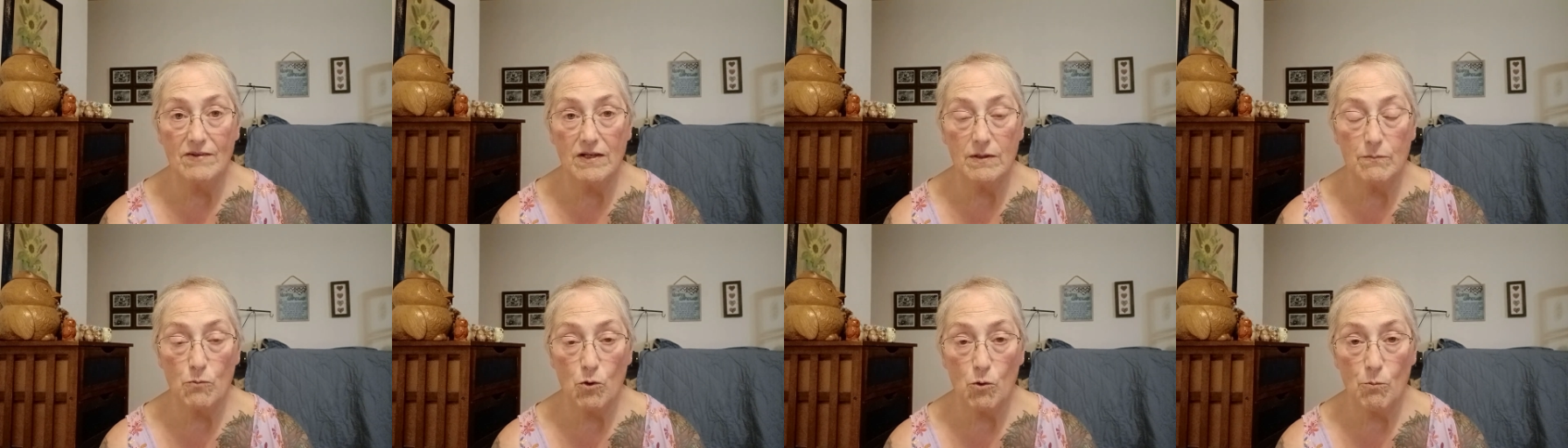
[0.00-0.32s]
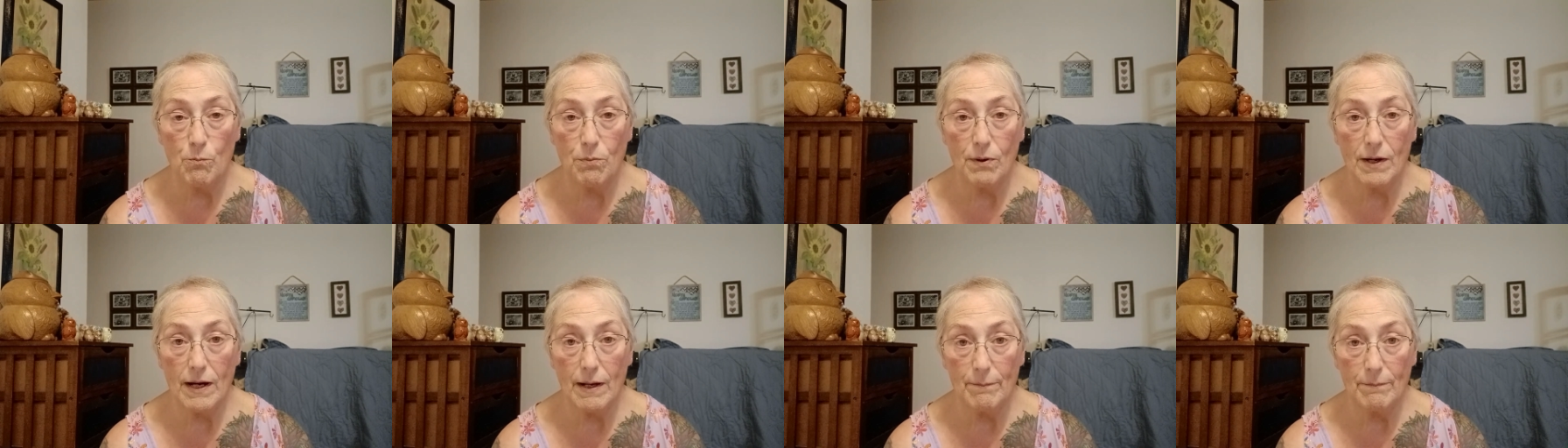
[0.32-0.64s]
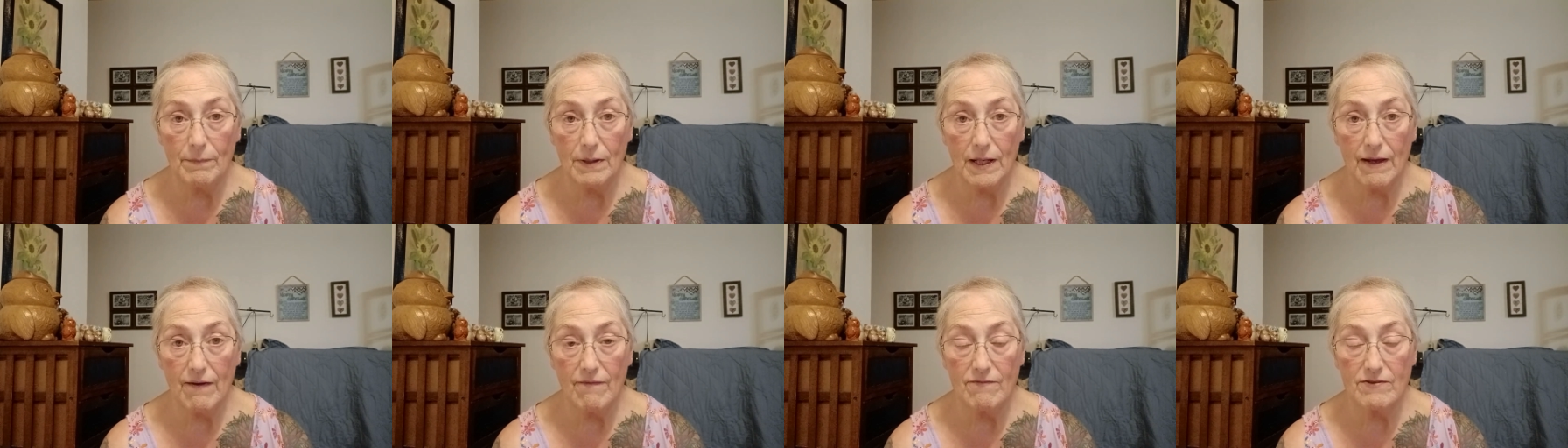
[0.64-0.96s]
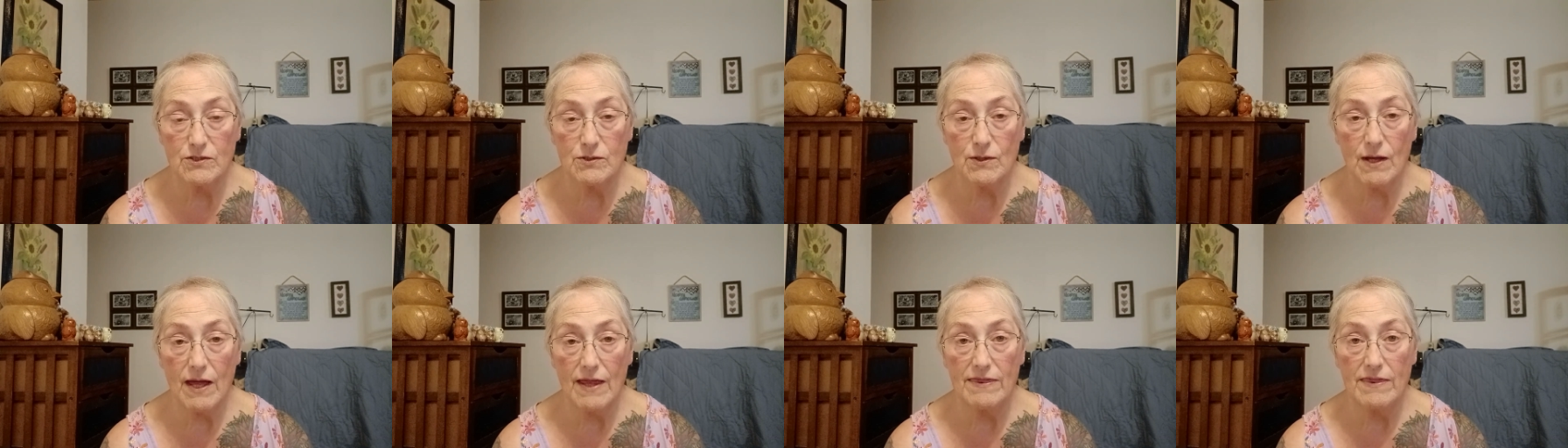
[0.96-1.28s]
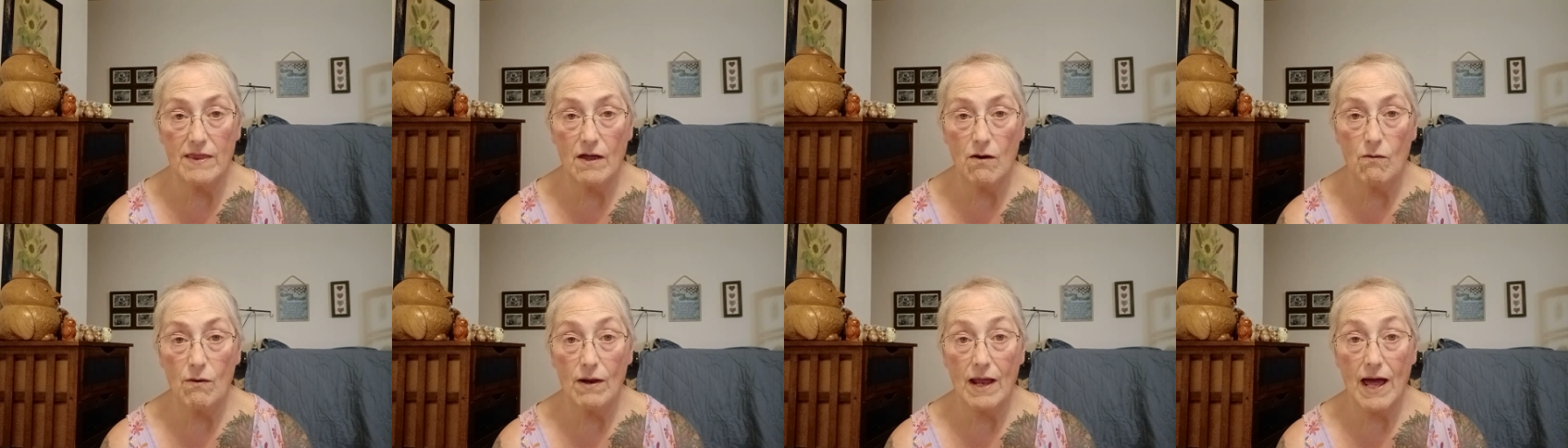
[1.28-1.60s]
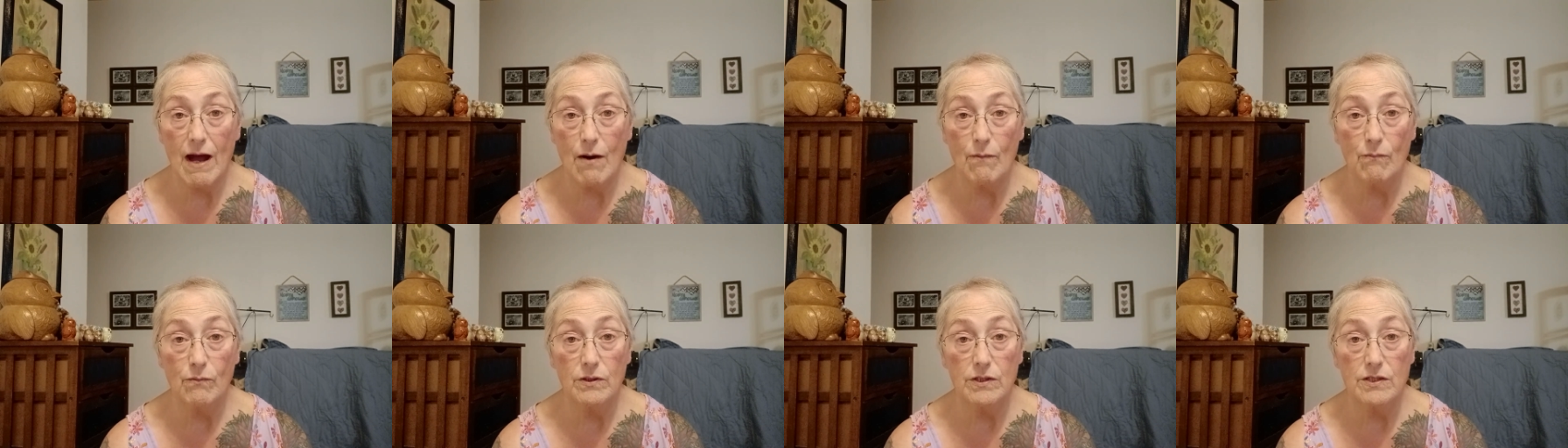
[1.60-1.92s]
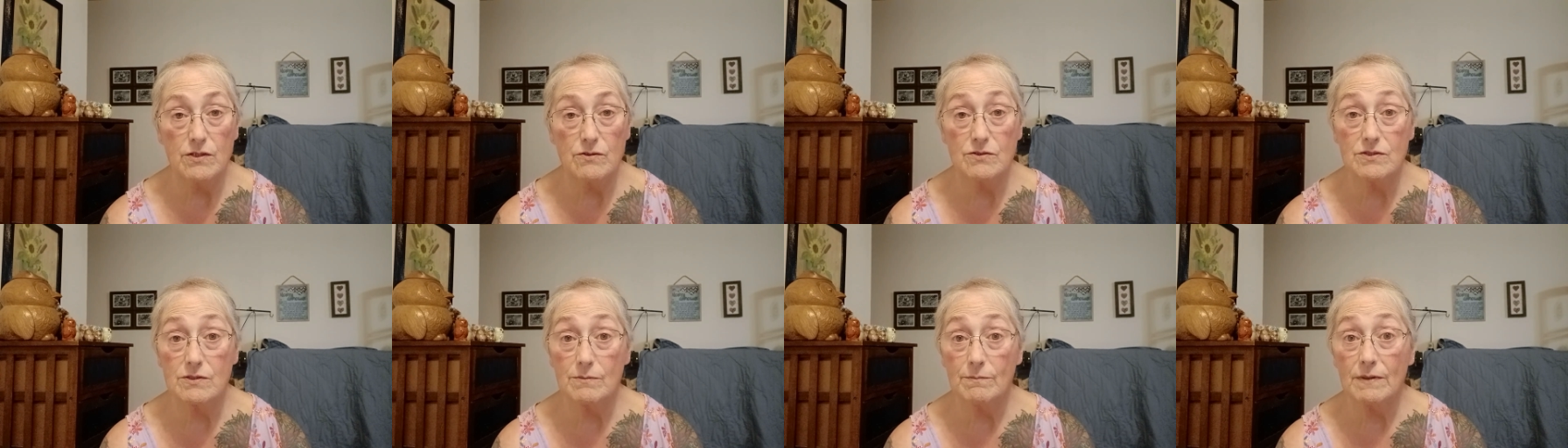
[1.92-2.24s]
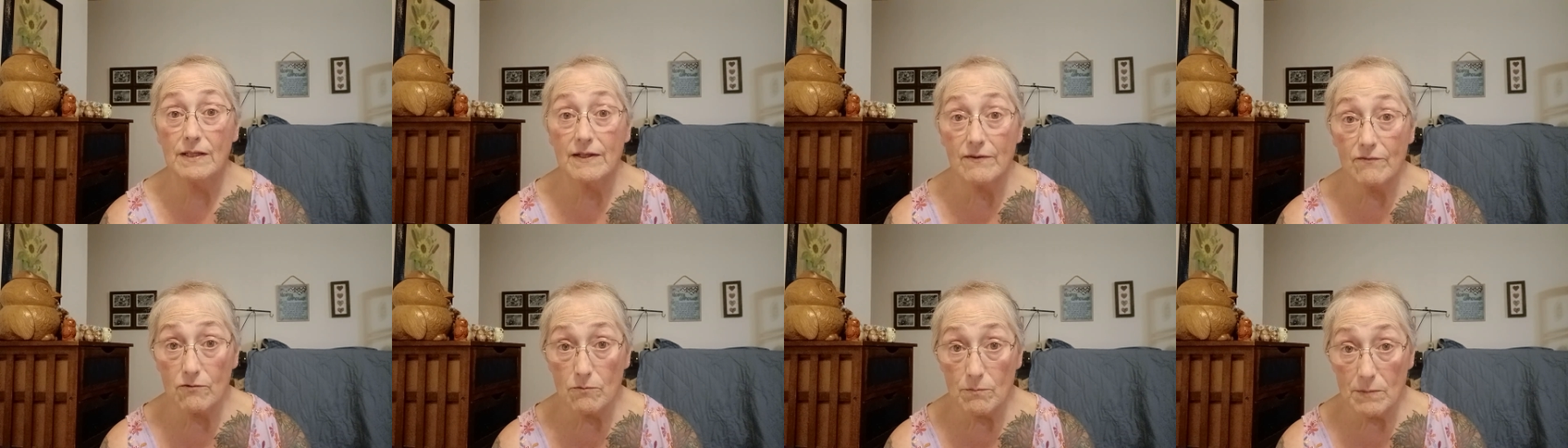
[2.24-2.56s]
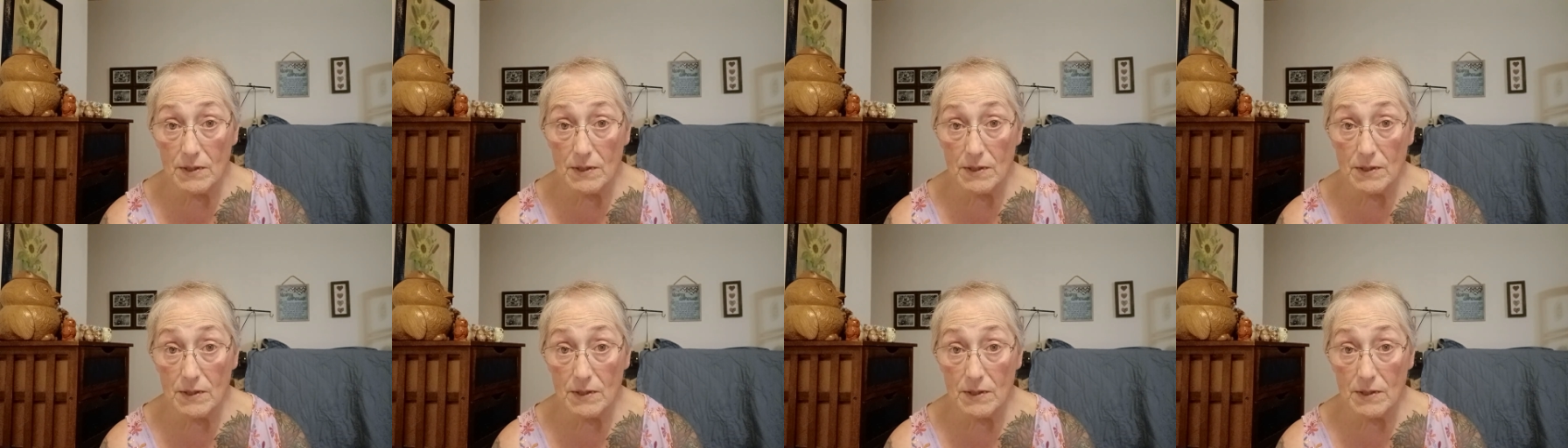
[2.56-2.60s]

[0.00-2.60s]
any more prep left, so I thought I would do some liver